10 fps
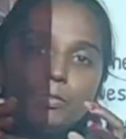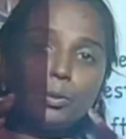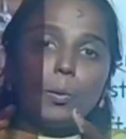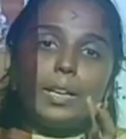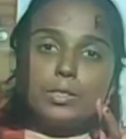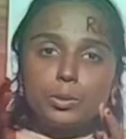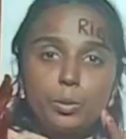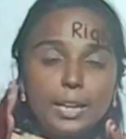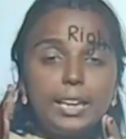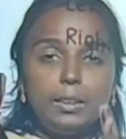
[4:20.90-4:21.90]
you want to know
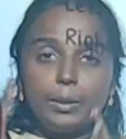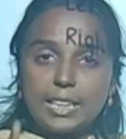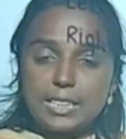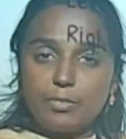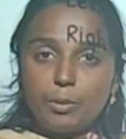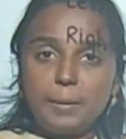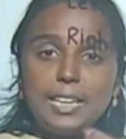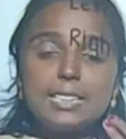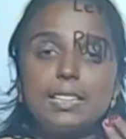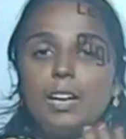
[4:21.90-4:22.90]
a location of a
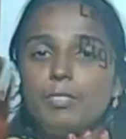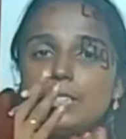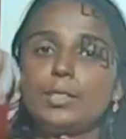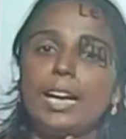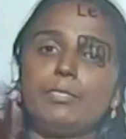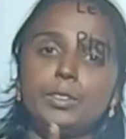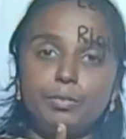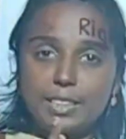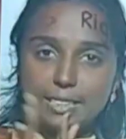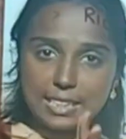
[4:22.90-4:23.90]
place, first you have to
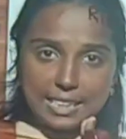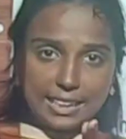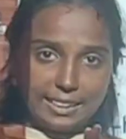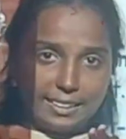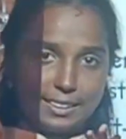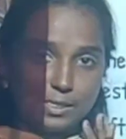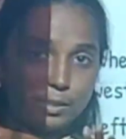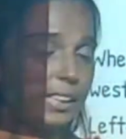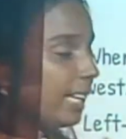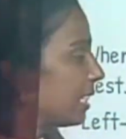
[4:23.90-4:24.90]
face the sunrise,
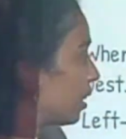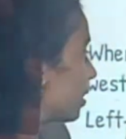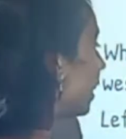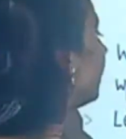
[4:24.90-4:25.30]
okay? So see,